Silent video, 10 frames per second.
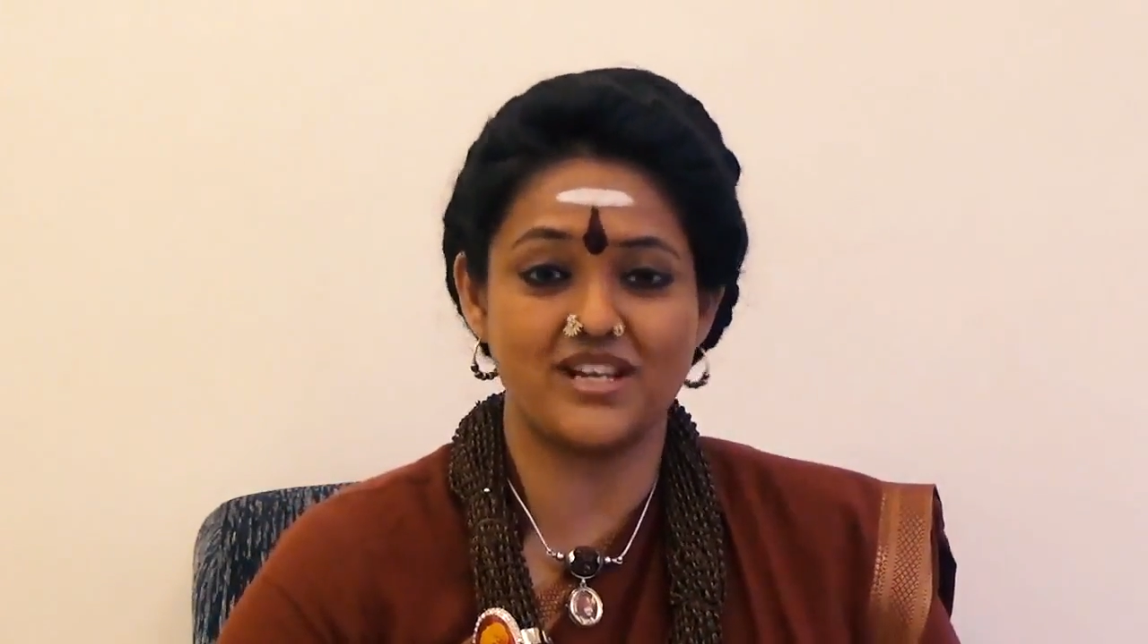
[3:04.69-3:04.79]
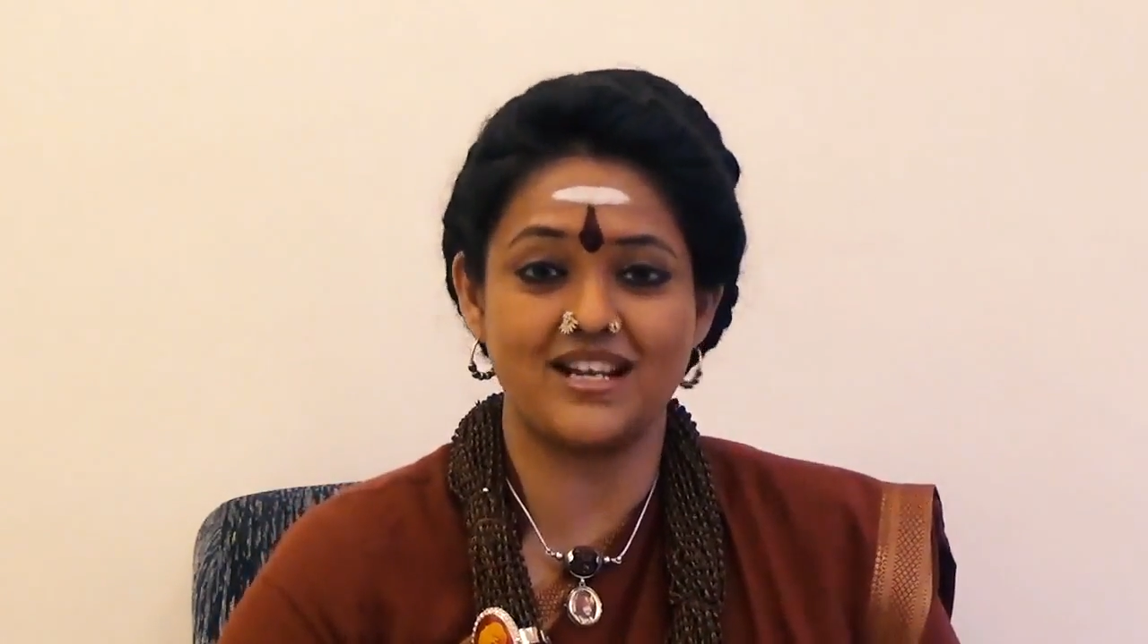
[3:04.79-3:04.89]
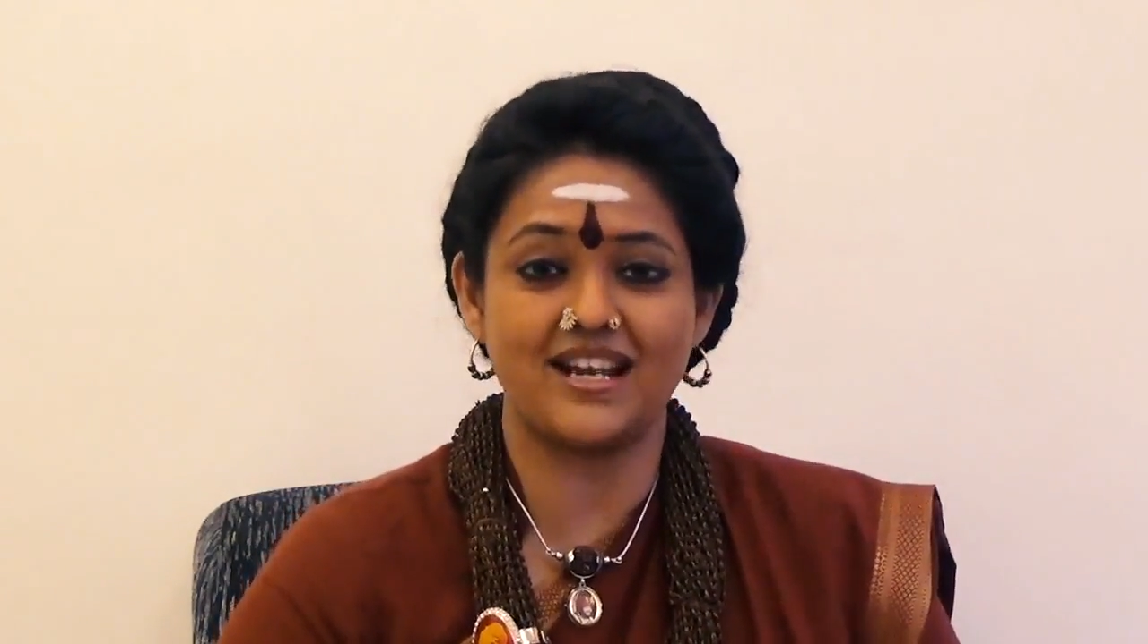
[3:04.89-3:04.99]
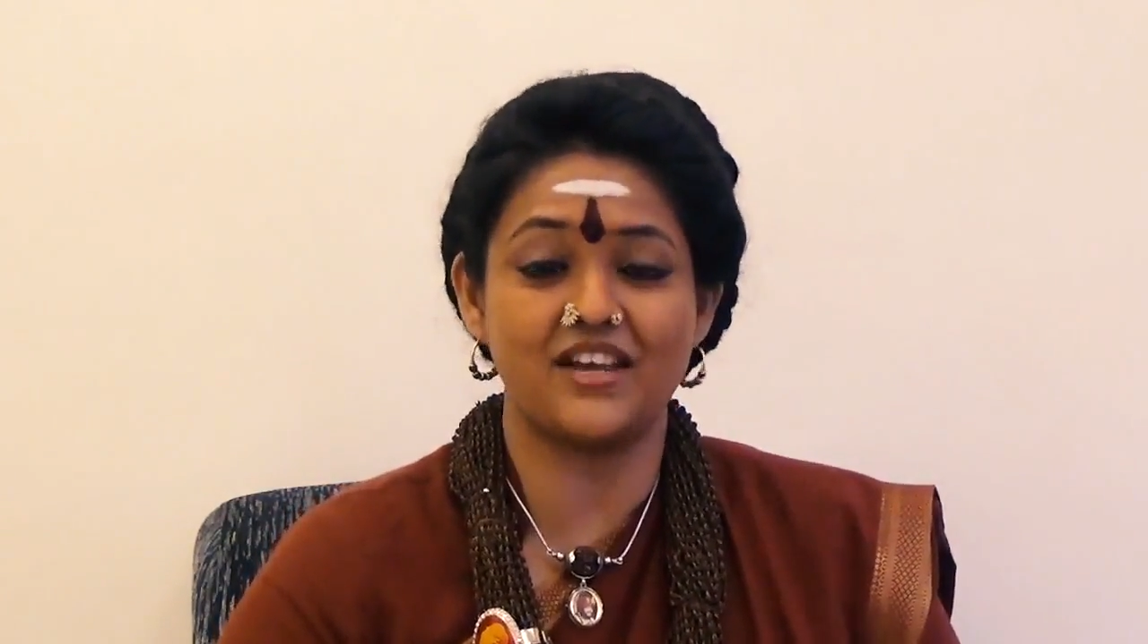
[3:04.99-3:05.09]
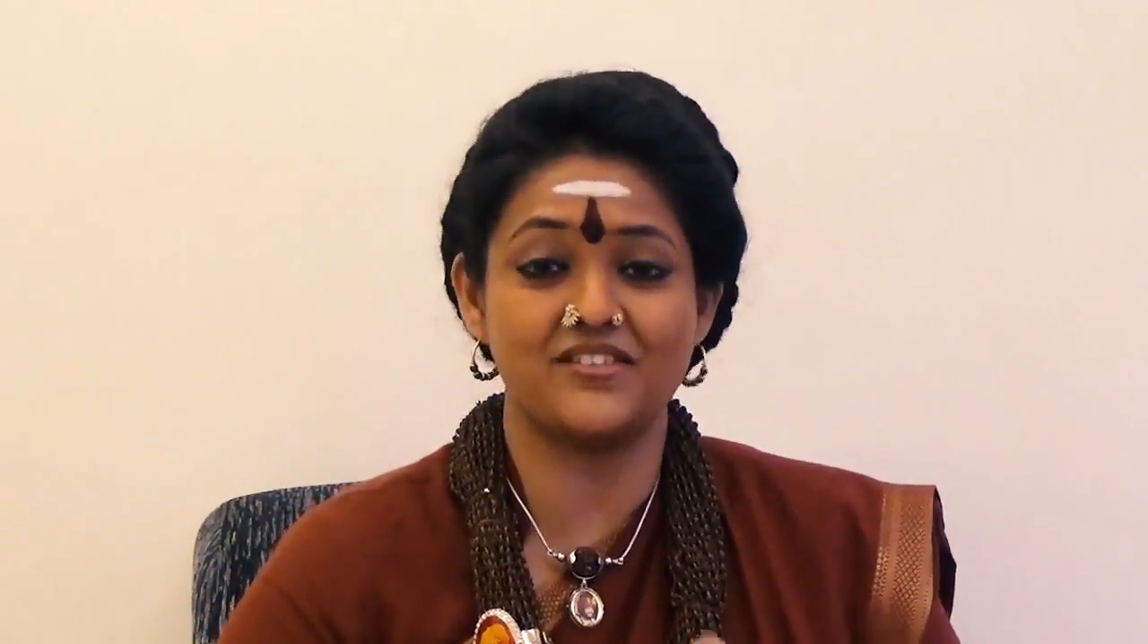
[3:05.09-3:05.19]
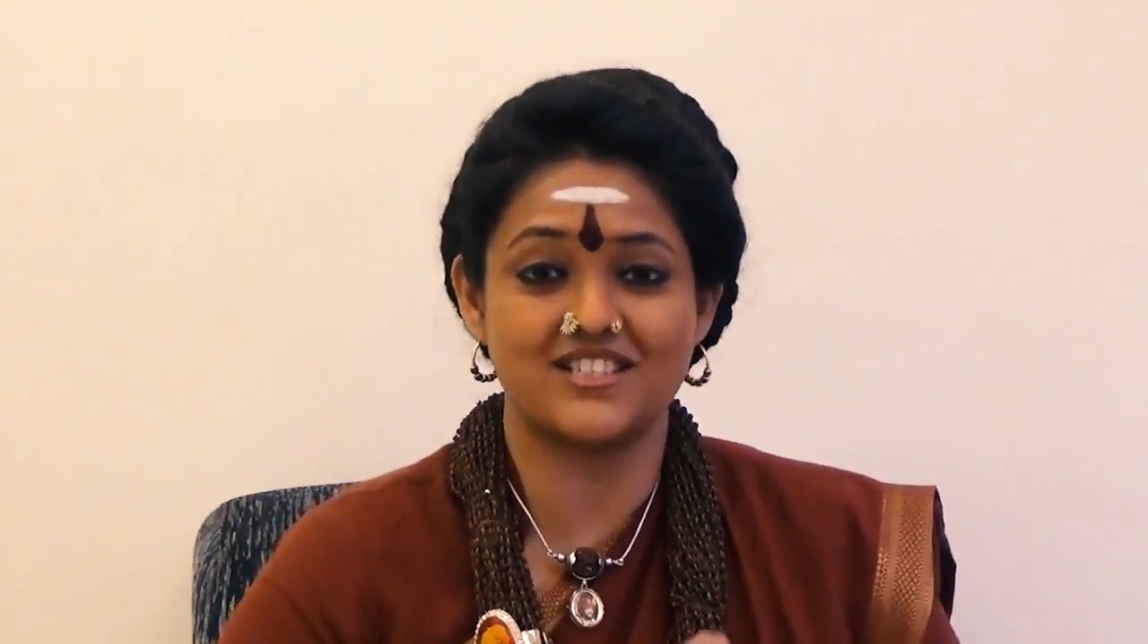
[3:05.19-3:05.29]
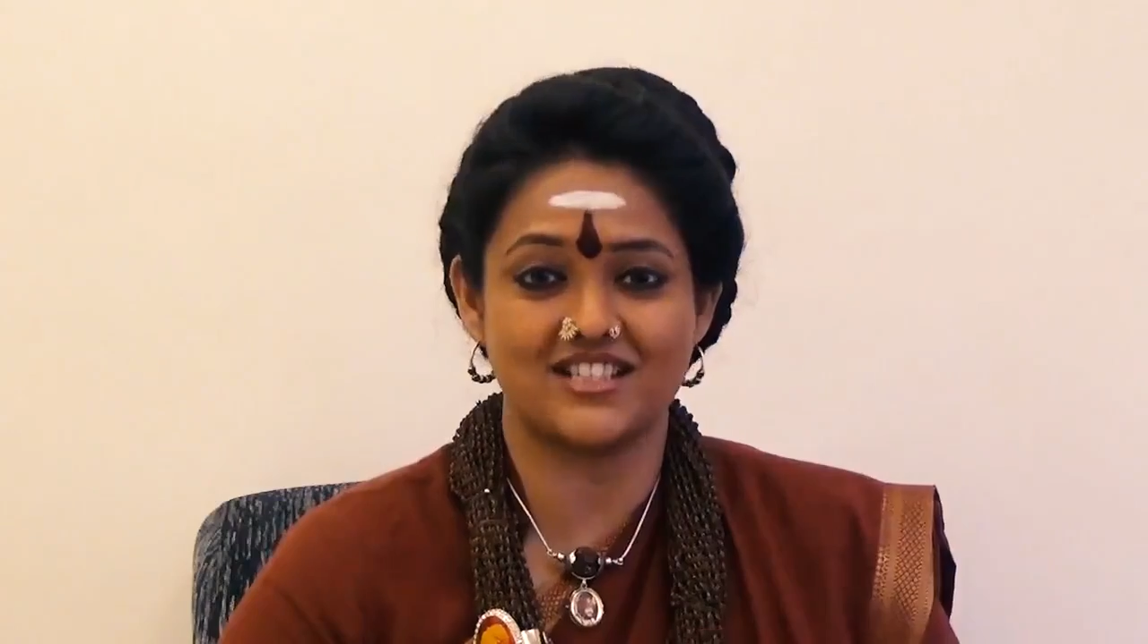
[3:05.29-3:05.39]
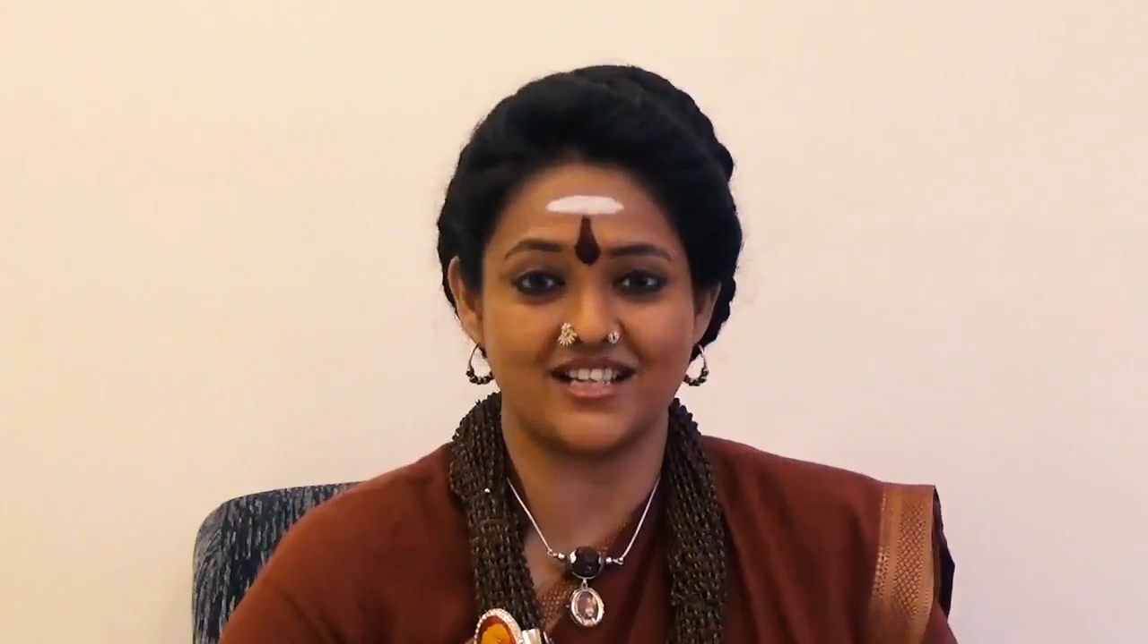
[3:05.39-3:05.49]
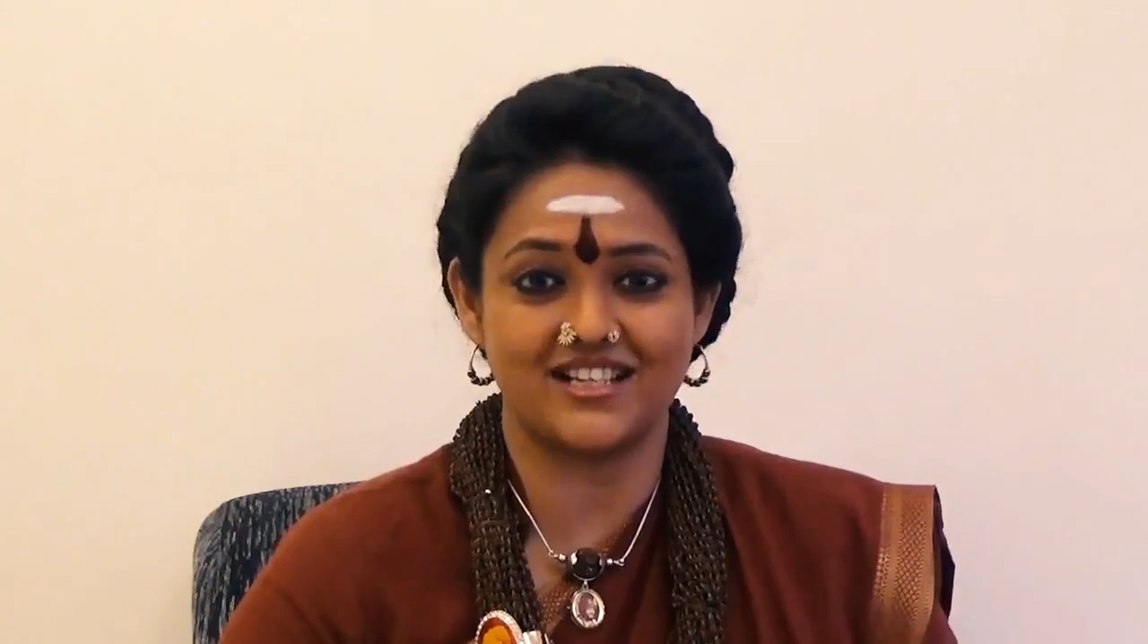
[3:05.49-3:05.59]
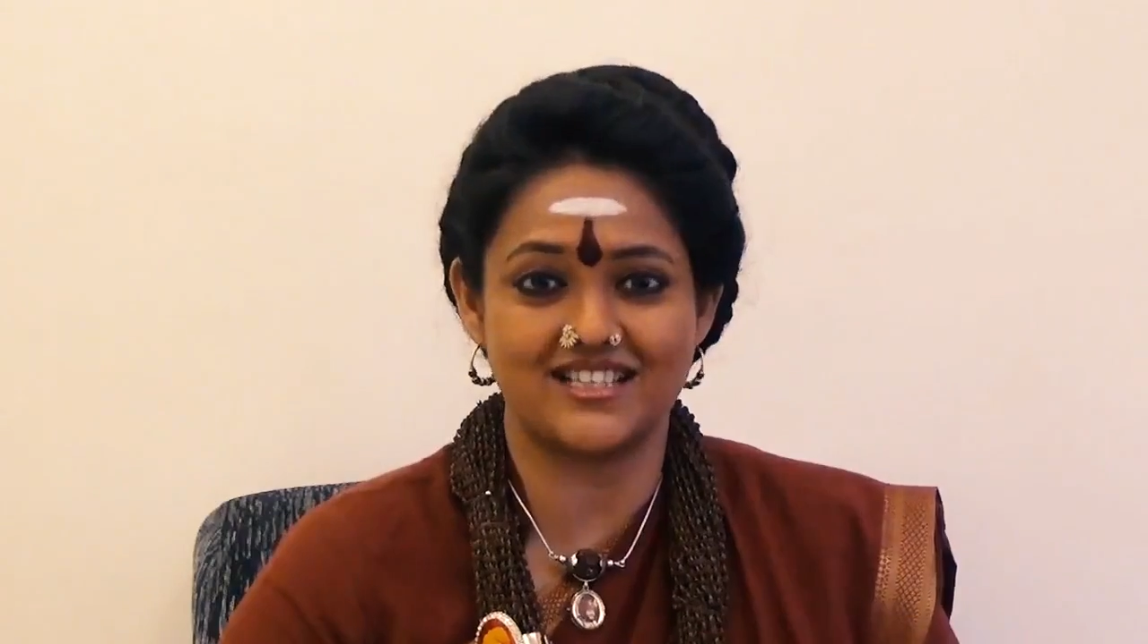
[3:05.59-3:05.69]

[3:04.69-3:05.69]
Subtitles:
very lifestyle